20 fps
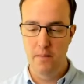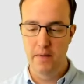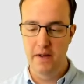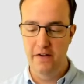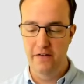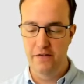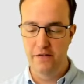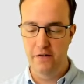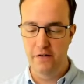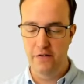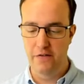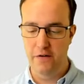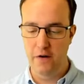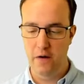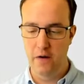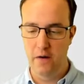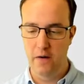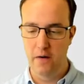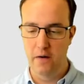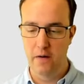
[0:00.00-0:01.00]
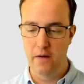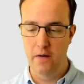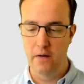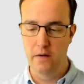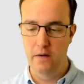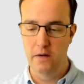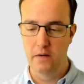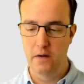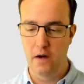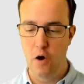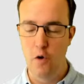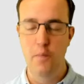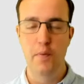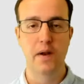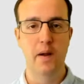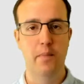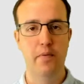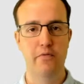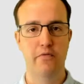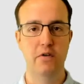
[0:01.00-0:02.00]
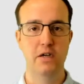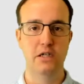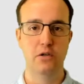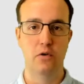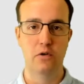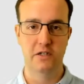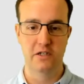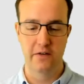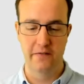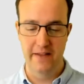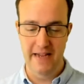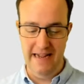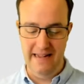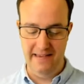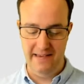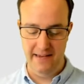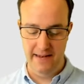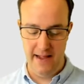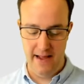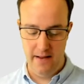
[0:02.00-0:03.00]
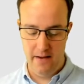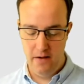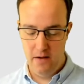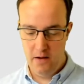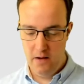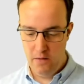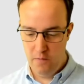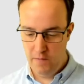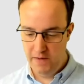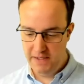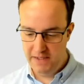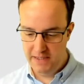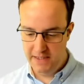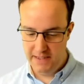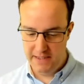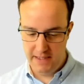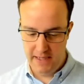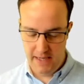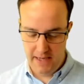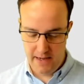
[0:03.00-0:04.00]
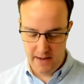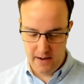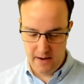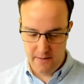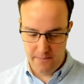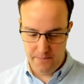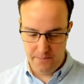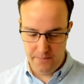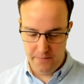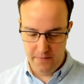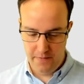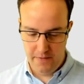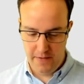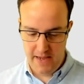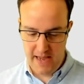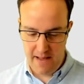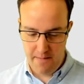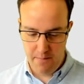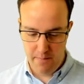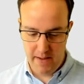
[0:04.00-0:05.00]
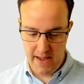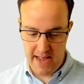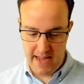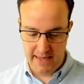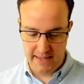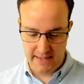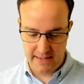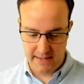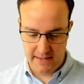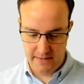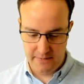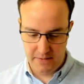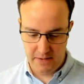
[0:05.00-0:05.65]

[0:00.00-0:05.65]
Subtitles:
is just open up a resource on the internet, which is the MBS.